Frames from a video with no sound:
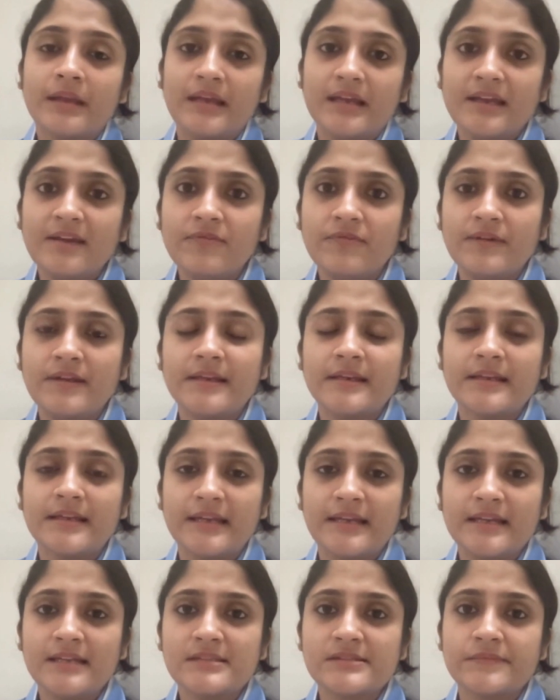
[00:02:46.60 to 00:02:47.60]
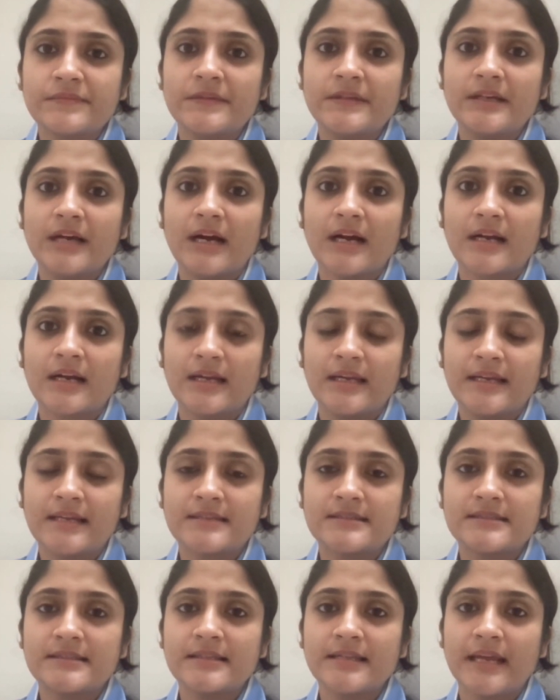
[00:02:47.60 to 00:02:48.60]
if in case we are
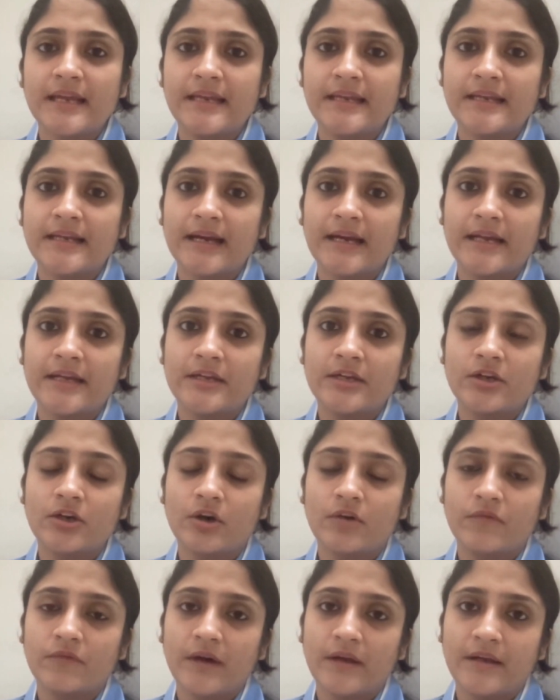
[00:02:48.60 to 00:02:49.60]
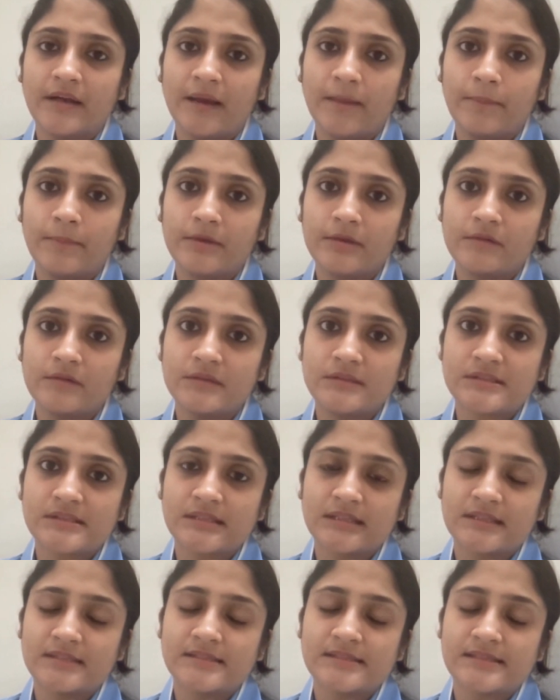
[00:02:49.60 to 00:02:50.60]
collecting any kind of unambiguous
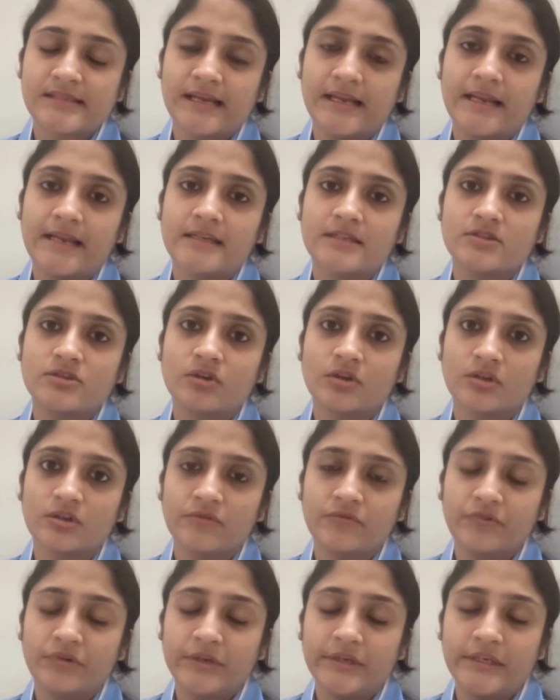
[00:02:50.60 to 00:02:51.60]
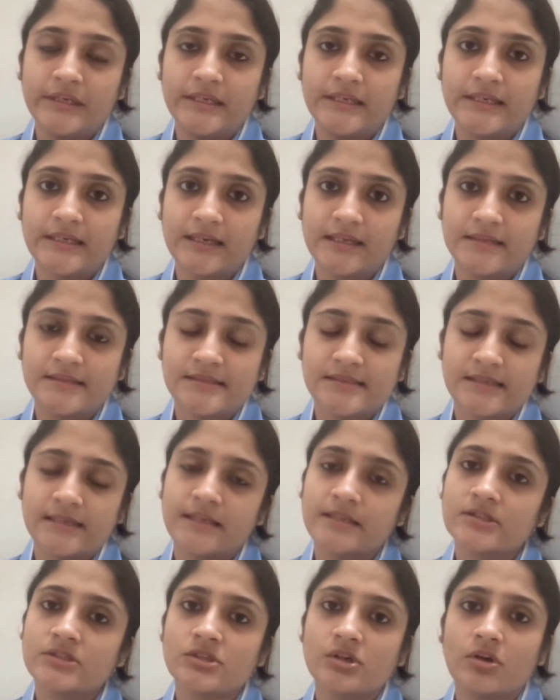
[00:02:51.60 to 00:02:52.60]
consent, not a freely
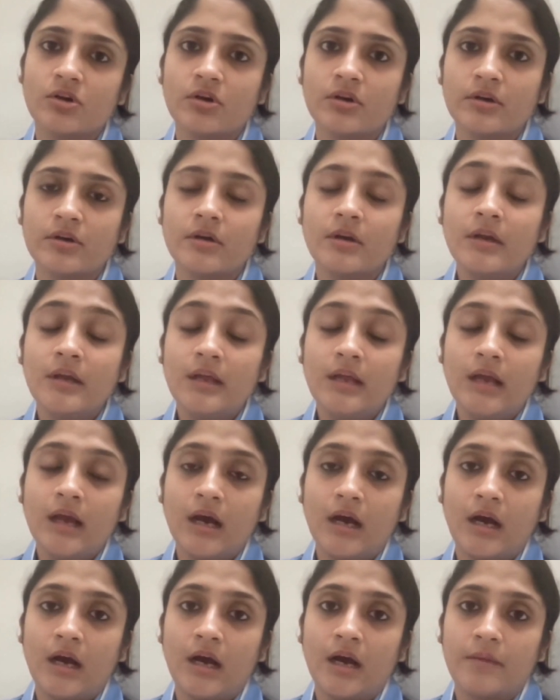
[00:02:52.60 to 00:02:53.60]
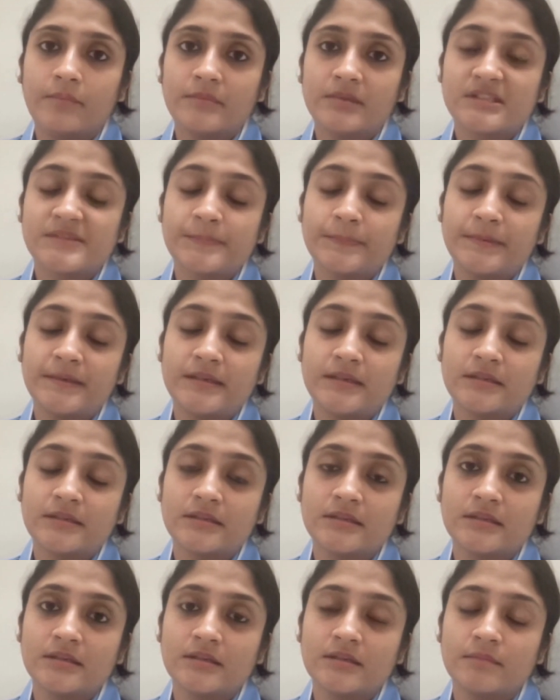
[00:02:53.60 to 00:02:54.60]
consent, or
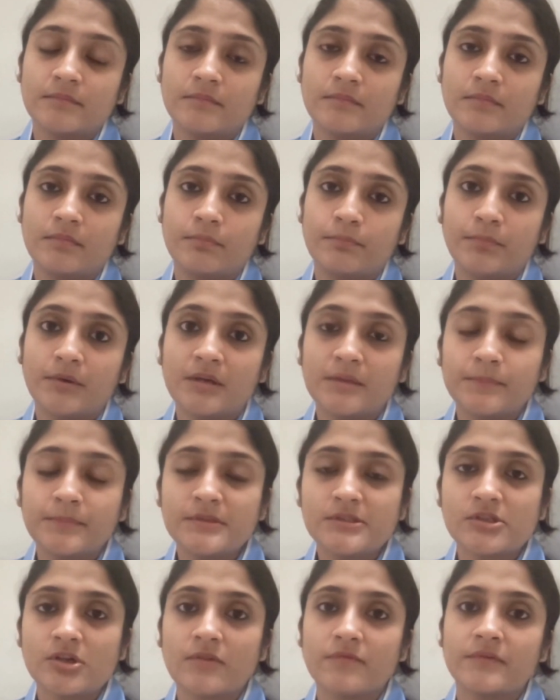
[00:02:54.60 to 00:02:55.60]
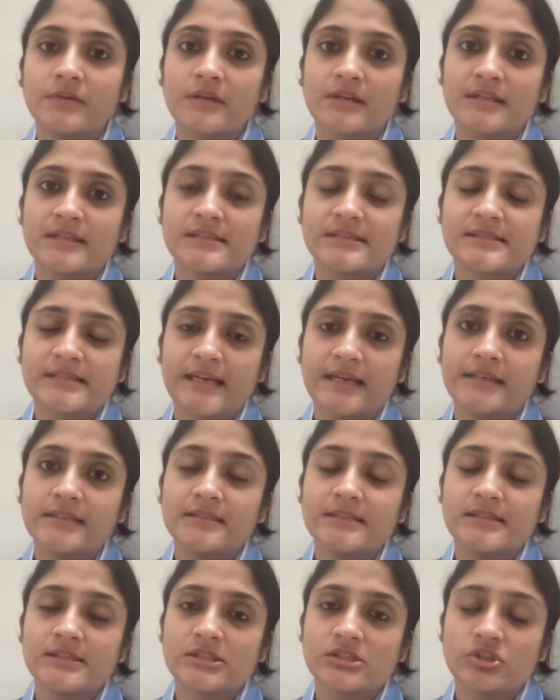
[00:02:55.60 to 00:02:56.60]
the purpose of the
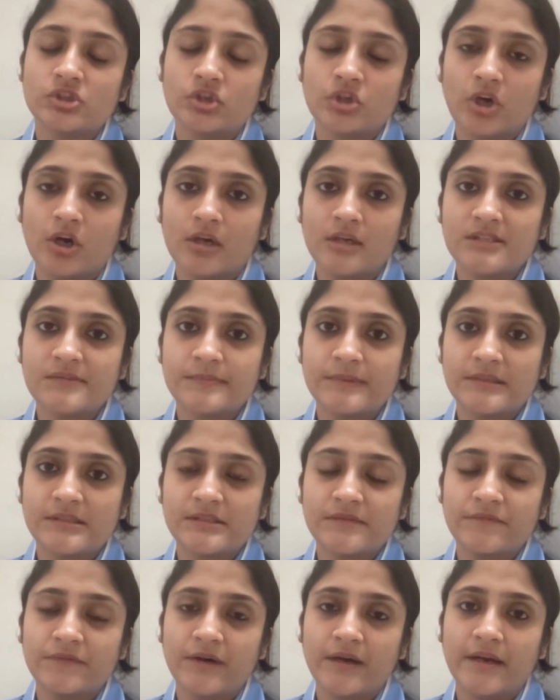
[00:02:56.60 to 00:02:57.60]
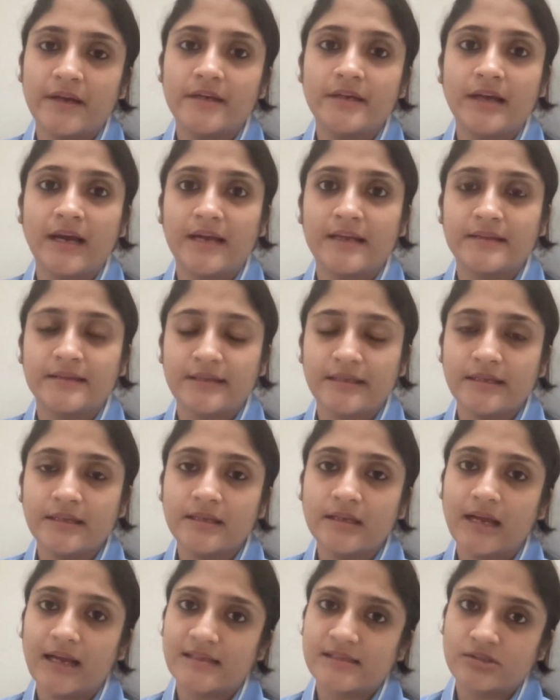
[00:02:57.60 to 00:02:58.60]
consent is not specified, I
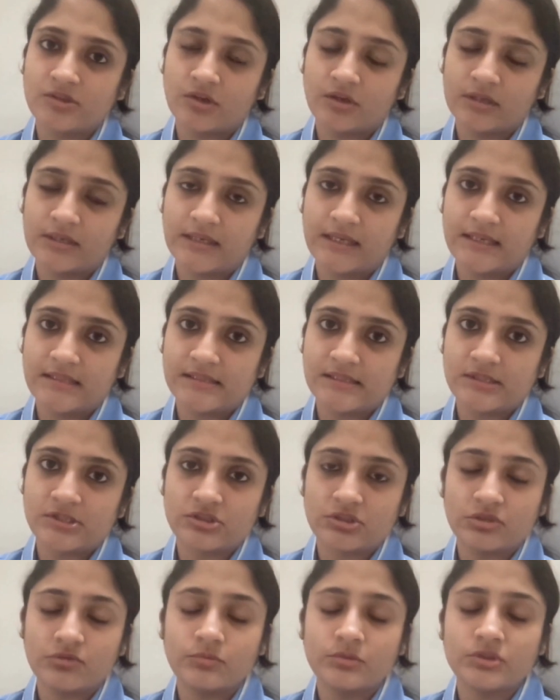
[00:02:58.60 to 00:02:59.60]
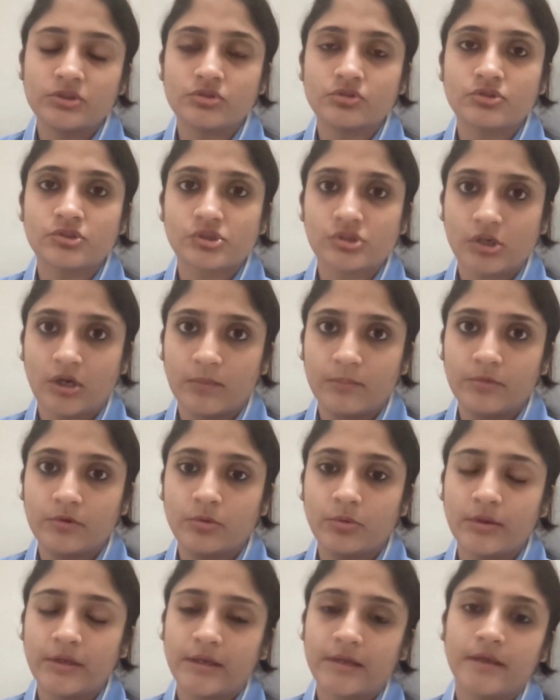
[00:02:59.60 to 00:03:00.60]
think as an organization we should stop
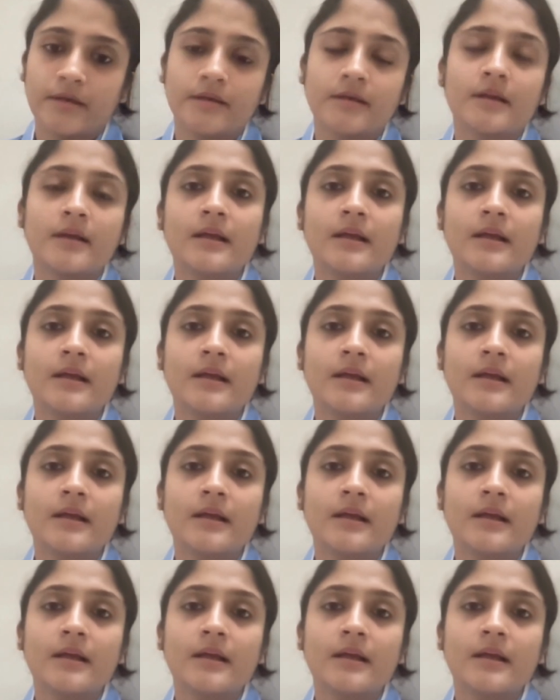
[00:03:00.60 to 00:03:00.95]
doing it.